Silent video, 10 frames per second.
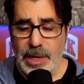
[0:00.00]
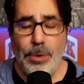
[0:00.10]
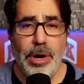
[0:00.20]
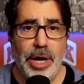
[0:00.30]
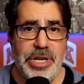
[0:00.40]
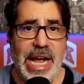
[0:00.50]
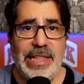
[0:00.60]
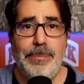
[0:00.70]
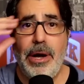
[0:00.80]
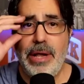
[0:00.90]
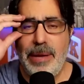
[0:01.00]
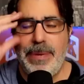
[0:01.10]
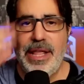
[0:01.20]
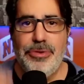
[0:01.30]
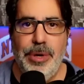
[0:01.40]
when RJ had the ball out
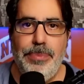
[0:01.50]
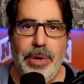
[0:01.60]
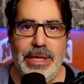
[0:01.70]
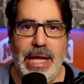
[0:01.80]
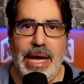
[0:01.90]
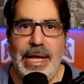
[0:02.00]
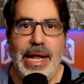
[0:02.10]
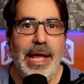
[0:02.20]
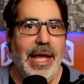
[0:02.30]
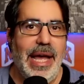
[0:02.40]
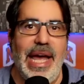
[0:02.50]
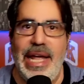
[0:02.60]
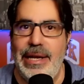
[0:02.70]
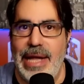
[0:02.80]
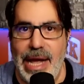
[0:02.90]
by the three-point line,
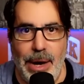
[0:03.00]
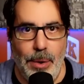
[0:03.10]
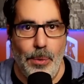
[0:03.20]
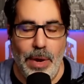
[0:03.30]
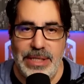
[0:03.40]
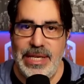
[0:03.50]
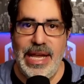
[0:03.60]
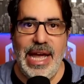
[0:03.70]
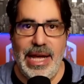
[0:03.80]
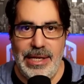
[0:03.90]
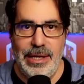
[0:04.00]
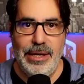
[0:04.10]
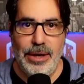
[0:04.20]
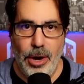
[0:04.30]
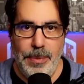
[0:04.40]
and once again,
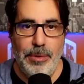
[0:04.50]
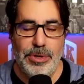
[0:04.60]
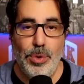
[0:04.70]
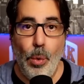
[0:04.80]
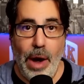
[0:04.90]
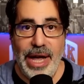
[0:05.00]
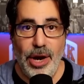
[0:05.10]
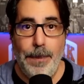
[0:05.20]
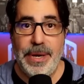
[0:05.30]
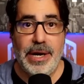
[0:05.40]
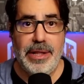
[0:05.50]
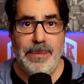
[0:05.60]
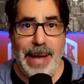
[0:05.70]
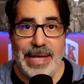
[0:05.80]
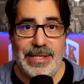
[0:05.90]
Obi was wide open under the
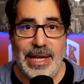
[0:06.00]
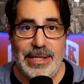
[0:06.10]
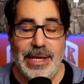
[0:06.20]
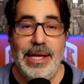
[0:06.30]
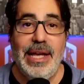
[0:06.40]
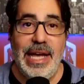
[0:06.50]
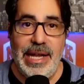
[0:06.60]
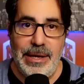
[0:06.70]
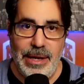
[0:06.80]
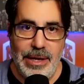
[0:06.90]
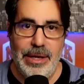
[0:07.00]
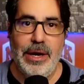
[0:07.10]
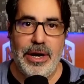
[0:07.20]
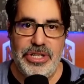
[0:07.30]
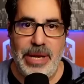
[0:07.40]
basket, and
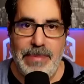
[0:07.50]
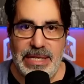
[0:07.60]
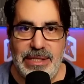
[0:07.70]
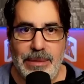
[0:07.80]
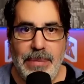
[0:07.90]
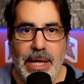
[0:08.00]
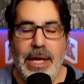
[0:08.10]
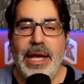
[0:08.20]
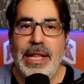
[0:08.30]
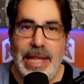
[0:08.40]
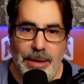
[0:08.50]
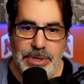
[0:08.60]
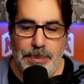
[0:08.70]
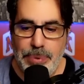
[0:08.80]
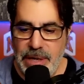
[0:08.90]
RJ missed him. There
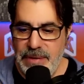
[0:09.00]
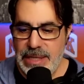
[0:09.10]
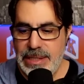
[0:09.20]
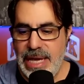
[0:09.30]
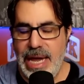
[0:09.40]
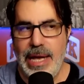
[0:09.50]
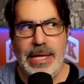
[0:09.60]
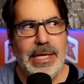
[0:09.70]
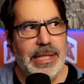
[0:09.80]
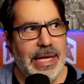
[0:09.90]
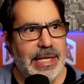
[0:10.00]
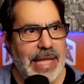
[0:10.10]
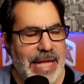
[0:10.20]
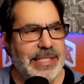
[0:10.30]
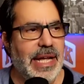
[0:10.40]
was a previous game, and I think
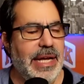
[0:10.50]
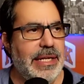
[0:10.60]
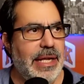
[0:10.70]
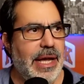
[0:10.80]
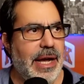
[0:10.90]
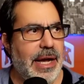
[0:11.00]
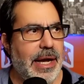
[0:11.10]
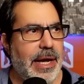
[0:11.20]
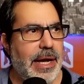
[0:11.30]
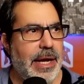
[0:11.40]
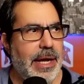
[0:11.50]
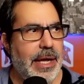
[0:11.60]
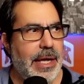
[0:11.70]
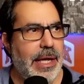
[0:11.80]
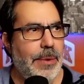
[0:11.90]
last night,
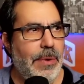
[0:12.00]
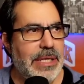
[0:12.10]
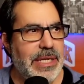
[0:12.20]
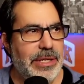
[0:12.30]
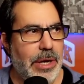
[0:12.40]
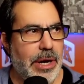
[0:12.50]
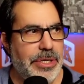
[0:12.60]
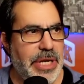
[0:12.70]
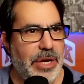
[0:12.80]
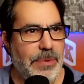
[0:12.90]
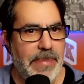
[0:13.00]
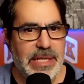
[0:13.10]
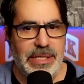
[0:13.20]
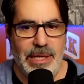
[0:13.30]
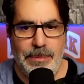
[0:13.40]
it wasn't RJ who
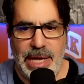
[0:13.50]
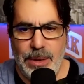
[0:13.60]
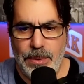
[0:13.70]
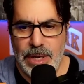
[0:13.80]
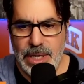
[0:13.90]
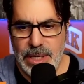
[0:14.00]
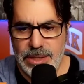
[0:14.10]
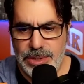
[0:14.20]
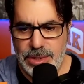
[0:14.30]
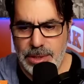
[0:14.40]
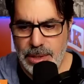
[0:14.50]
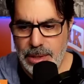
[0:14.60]
missed him. It was...